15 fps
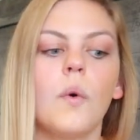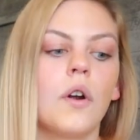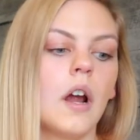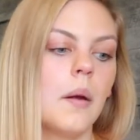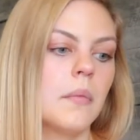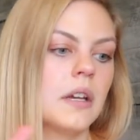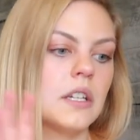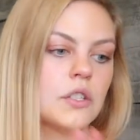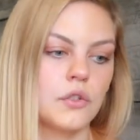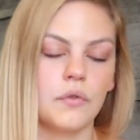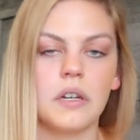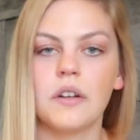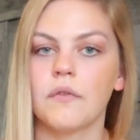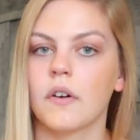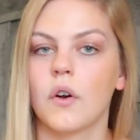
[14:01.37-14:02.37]
where I'm like
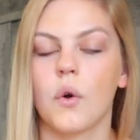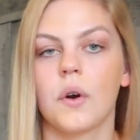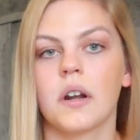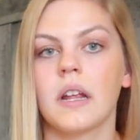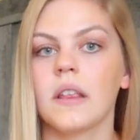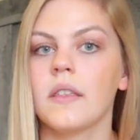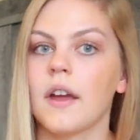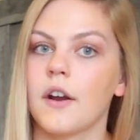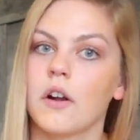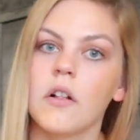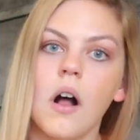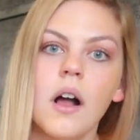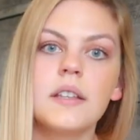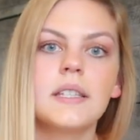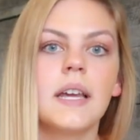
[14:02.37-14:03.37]
screen recording their
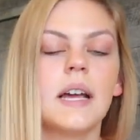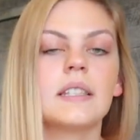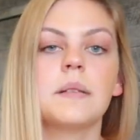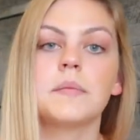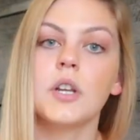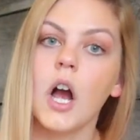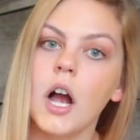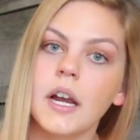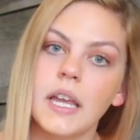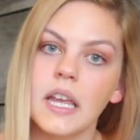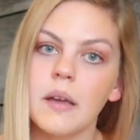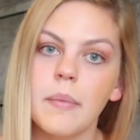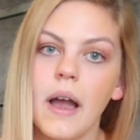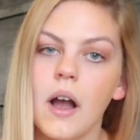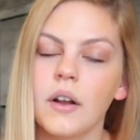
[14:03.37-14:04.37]
closet as I'm
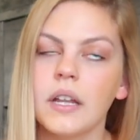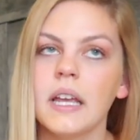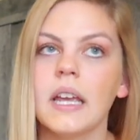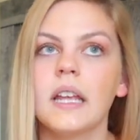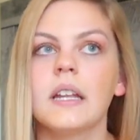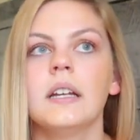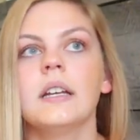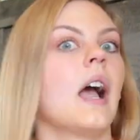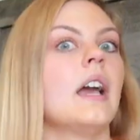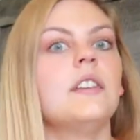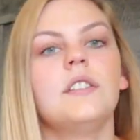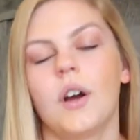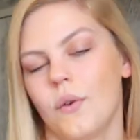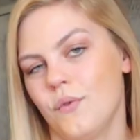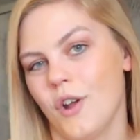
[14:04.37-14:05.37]
talking about it. I
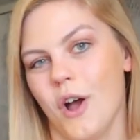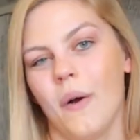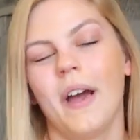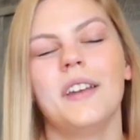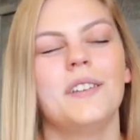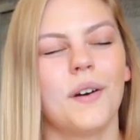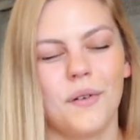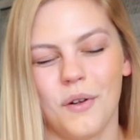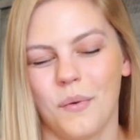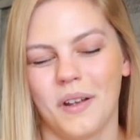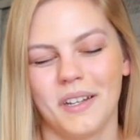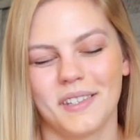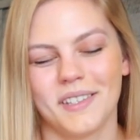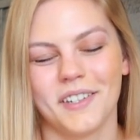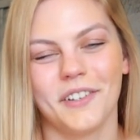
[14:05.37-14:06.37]
don't know. I don't know
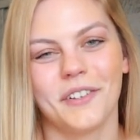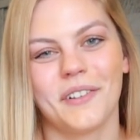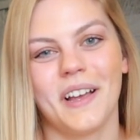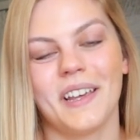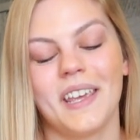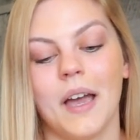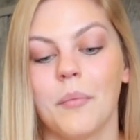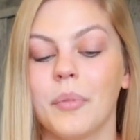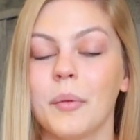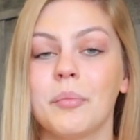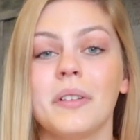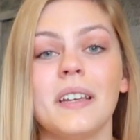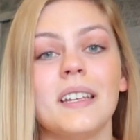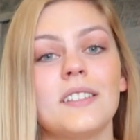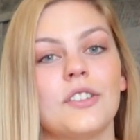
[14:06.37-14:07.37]
what it's it's going to look like yet, but
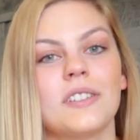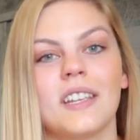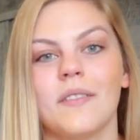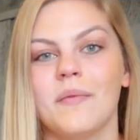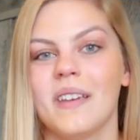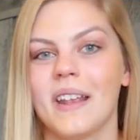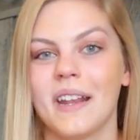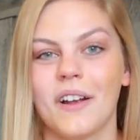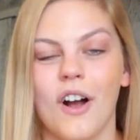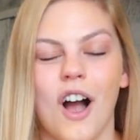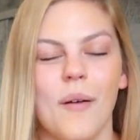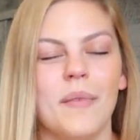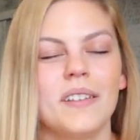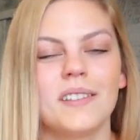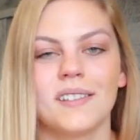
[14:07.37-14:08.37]
please just give me any
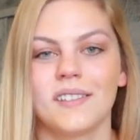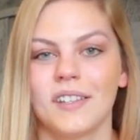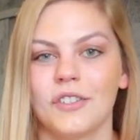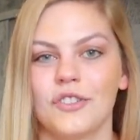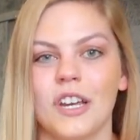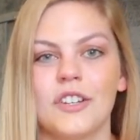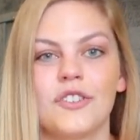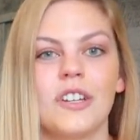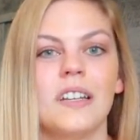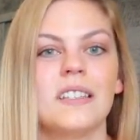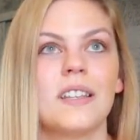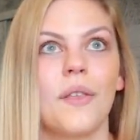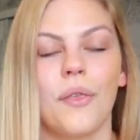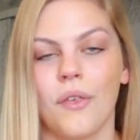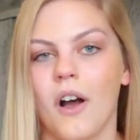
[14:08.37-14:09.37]
comments,
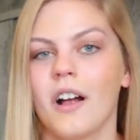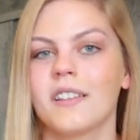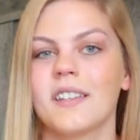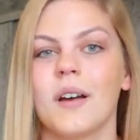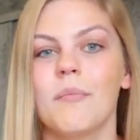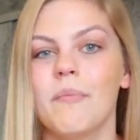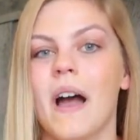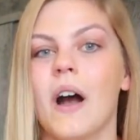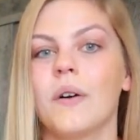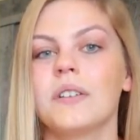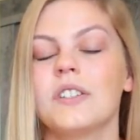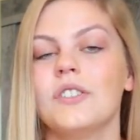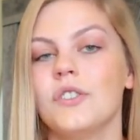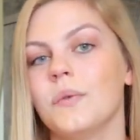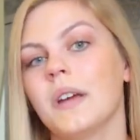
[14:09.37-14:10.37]
suggestions, thoughts
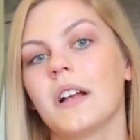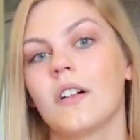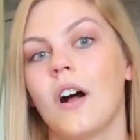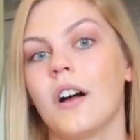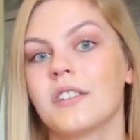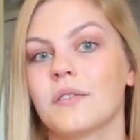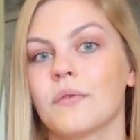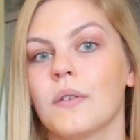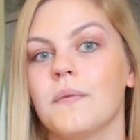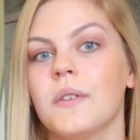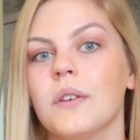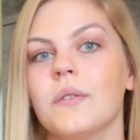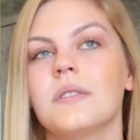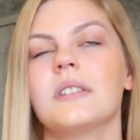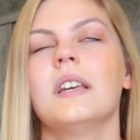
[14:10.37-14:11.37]
about doing closet
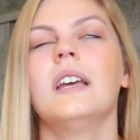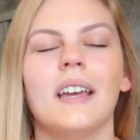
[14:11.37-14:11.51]
reviews.